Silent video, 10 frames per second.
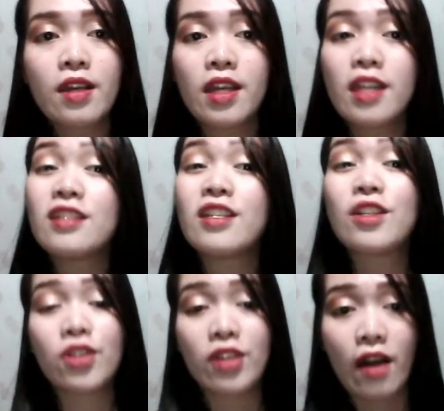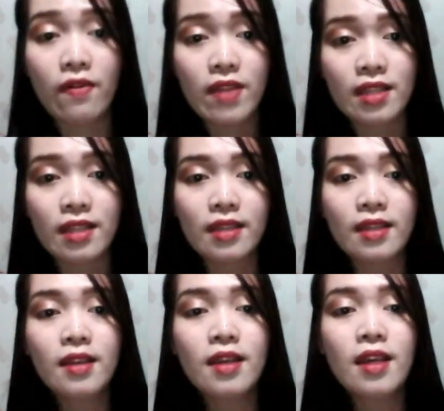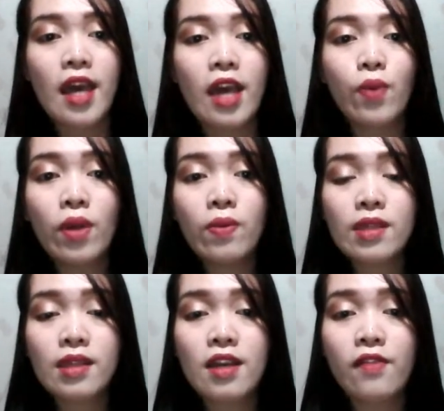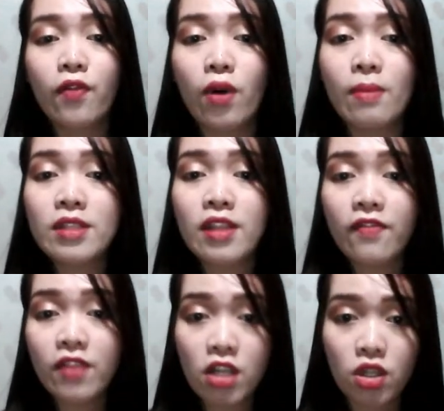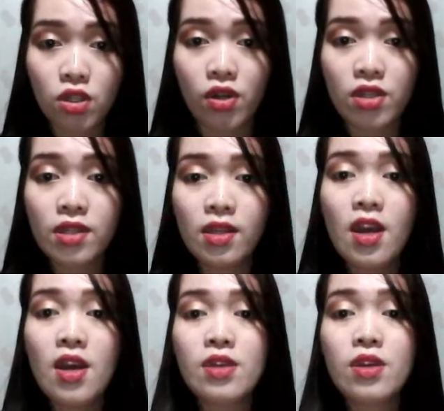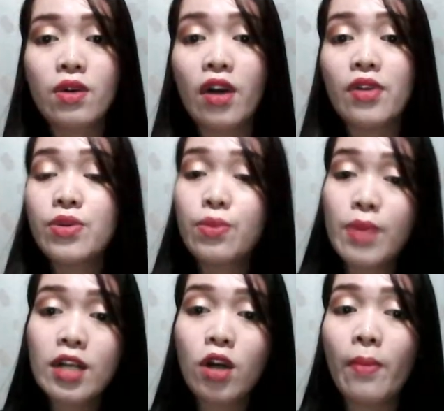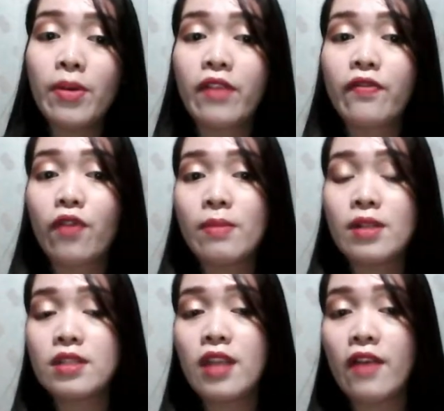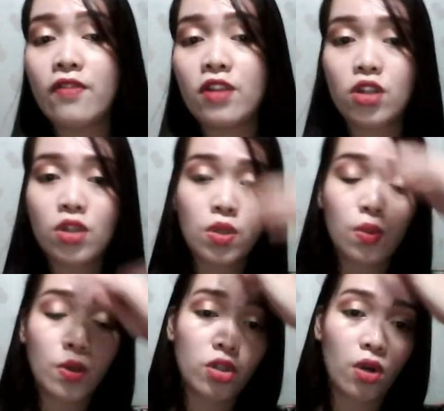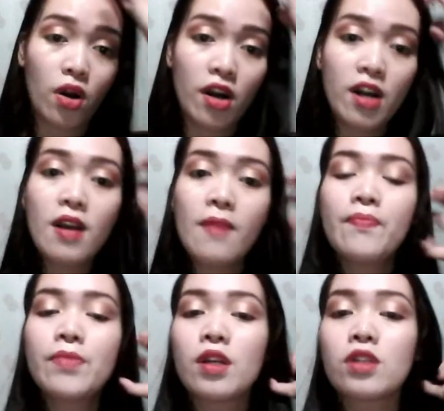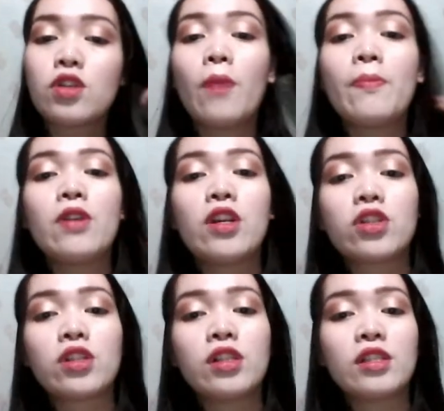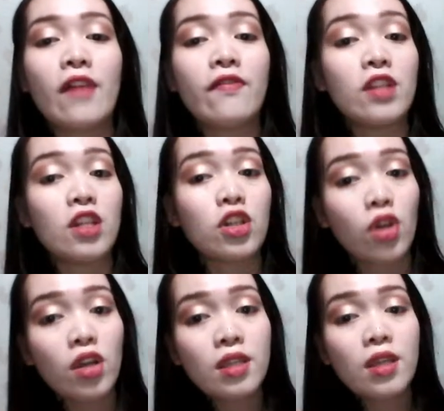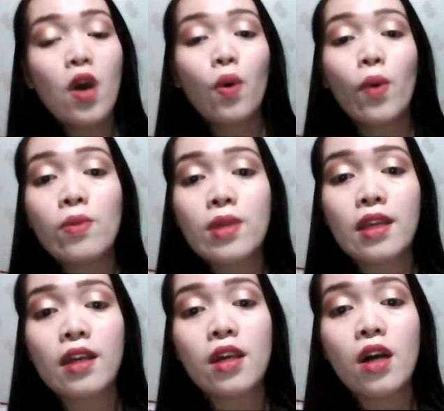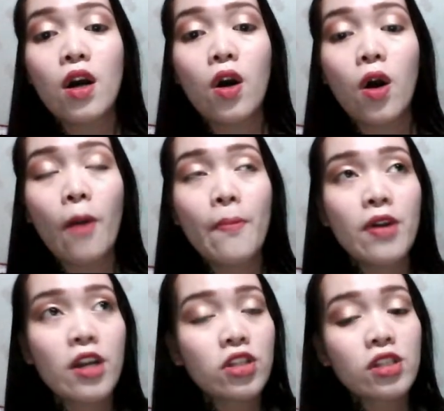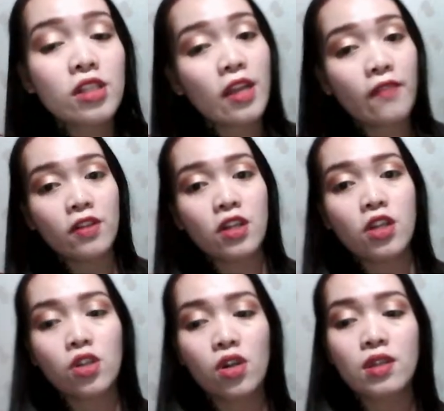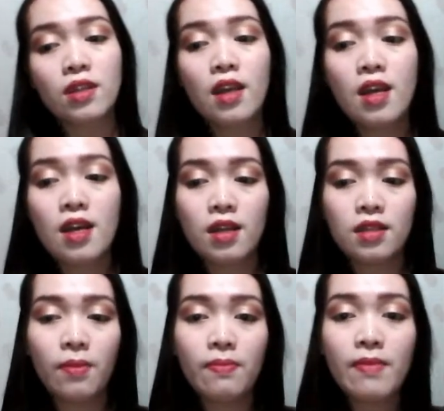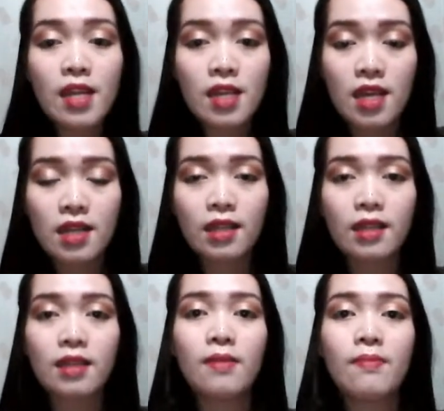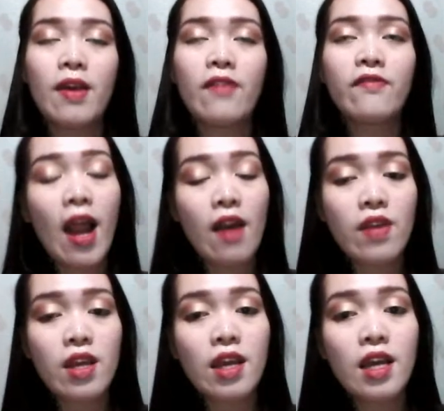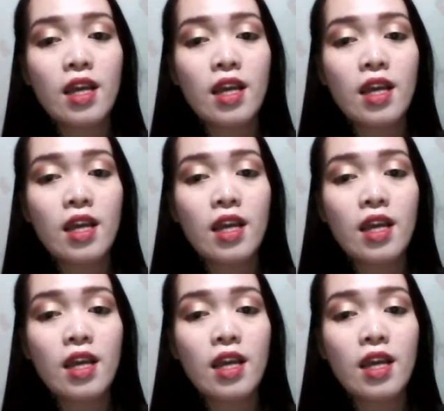in dictionaries. And when we say informal definitions, there are three common informal definitions, which are the operational definitions. When we say operational definitions, the meanings may vary